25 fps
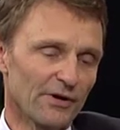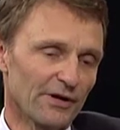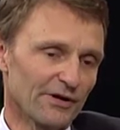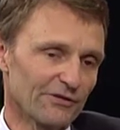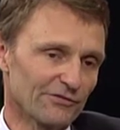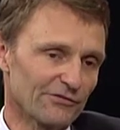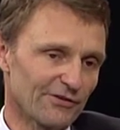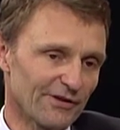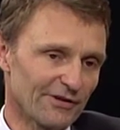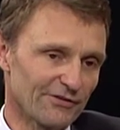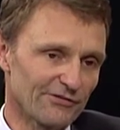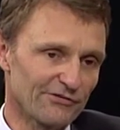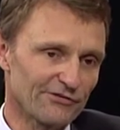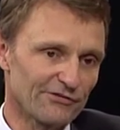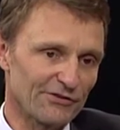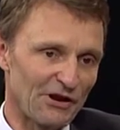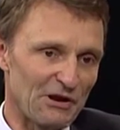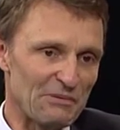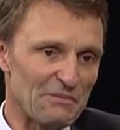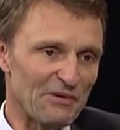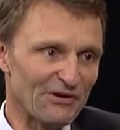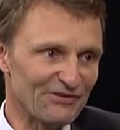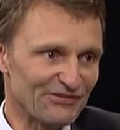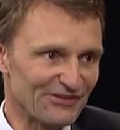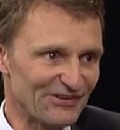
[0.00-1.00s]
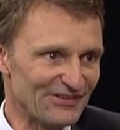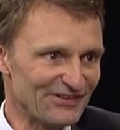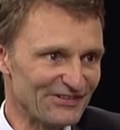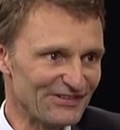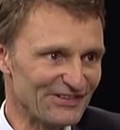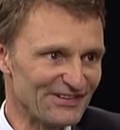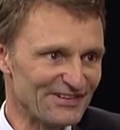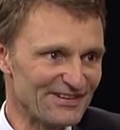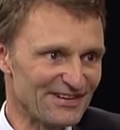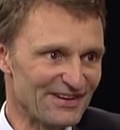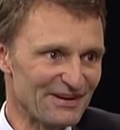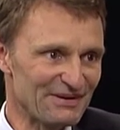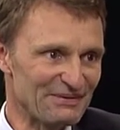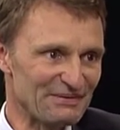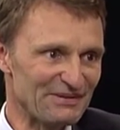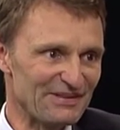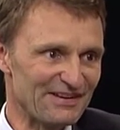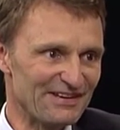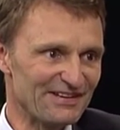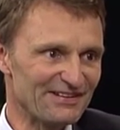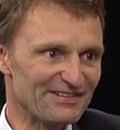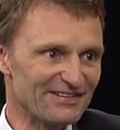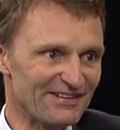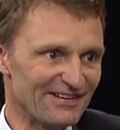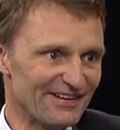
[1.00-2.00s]
Well, it's, it's so much easier today with
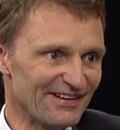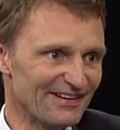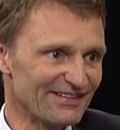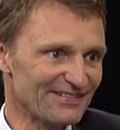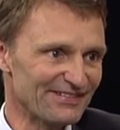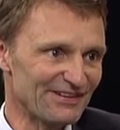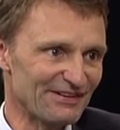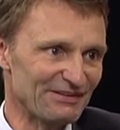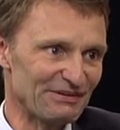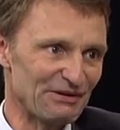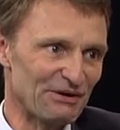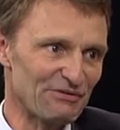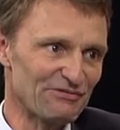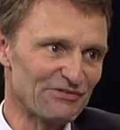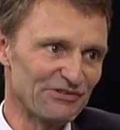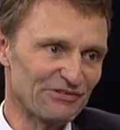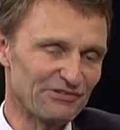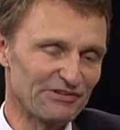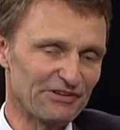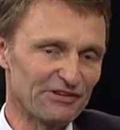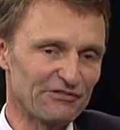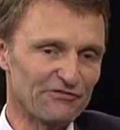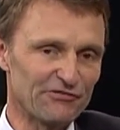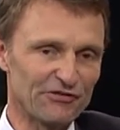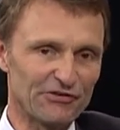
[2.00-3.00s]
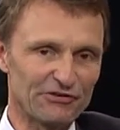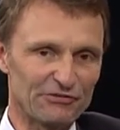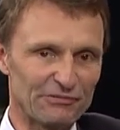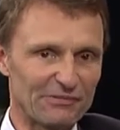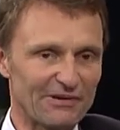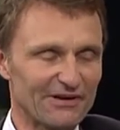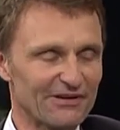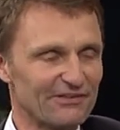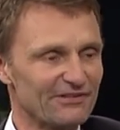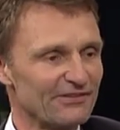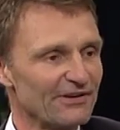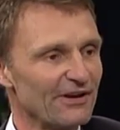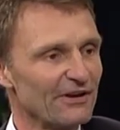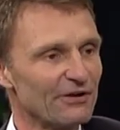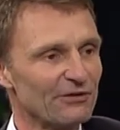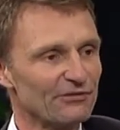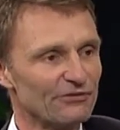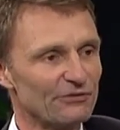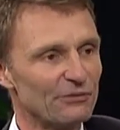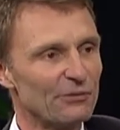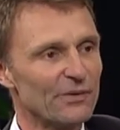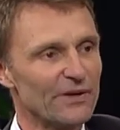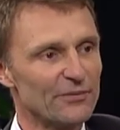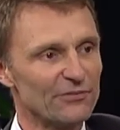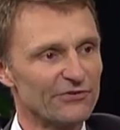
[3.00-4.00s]
the internet. So obviously the first place to go
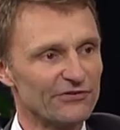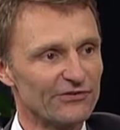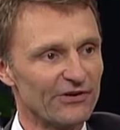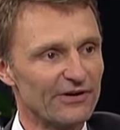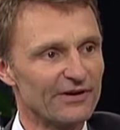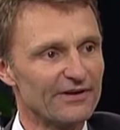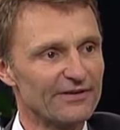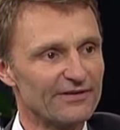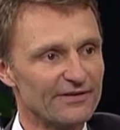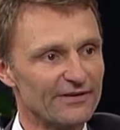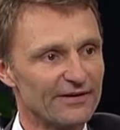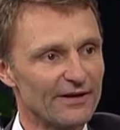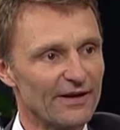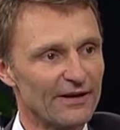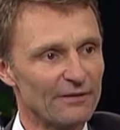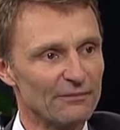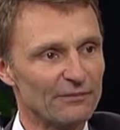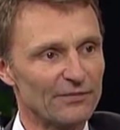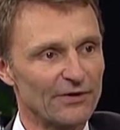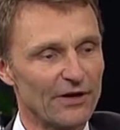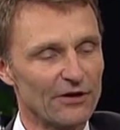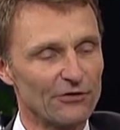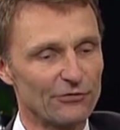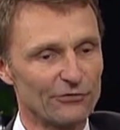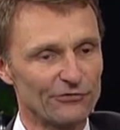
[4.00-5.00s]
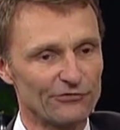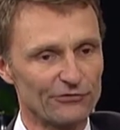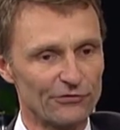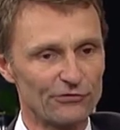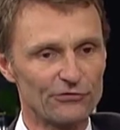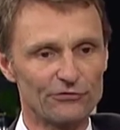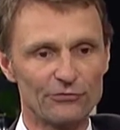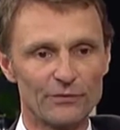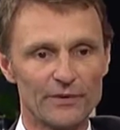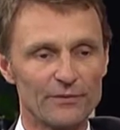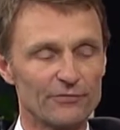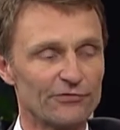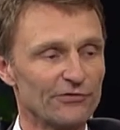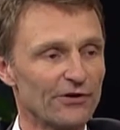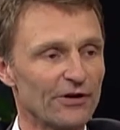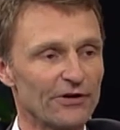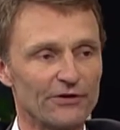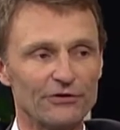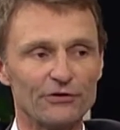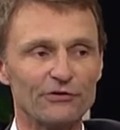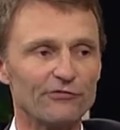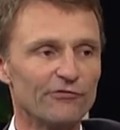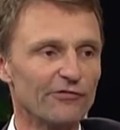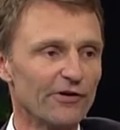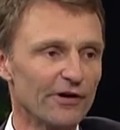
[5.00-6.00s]
is the website. Um, go to a school's website
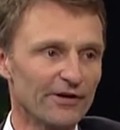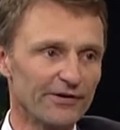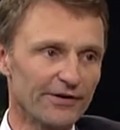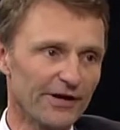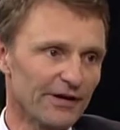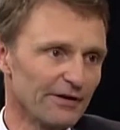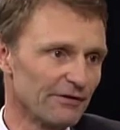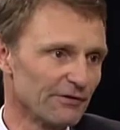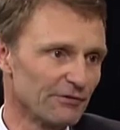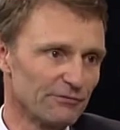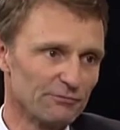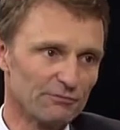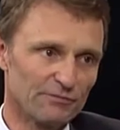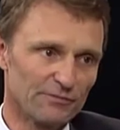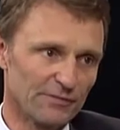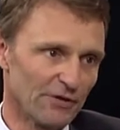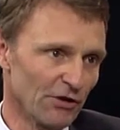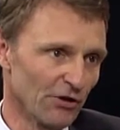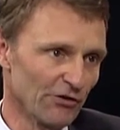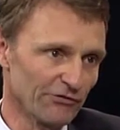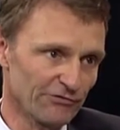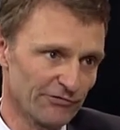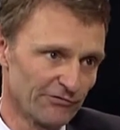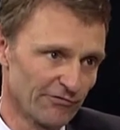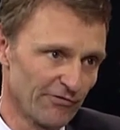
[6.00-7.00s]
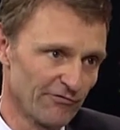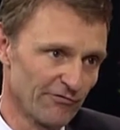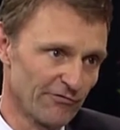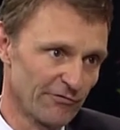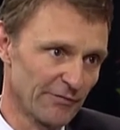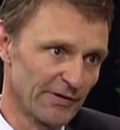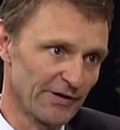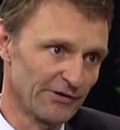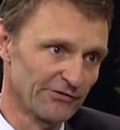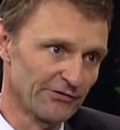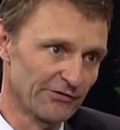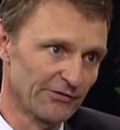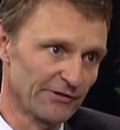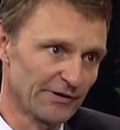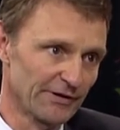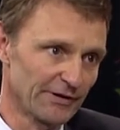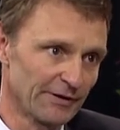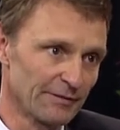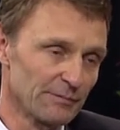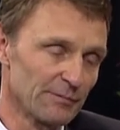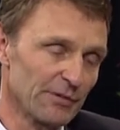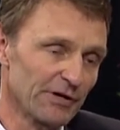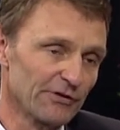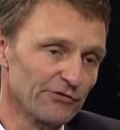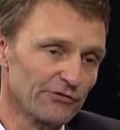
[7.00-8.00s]
and you'll find out lots of information
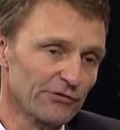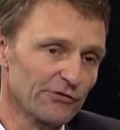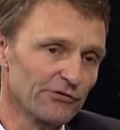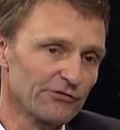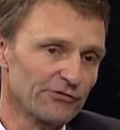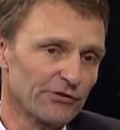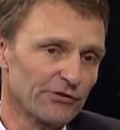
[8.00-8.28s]
there, but it's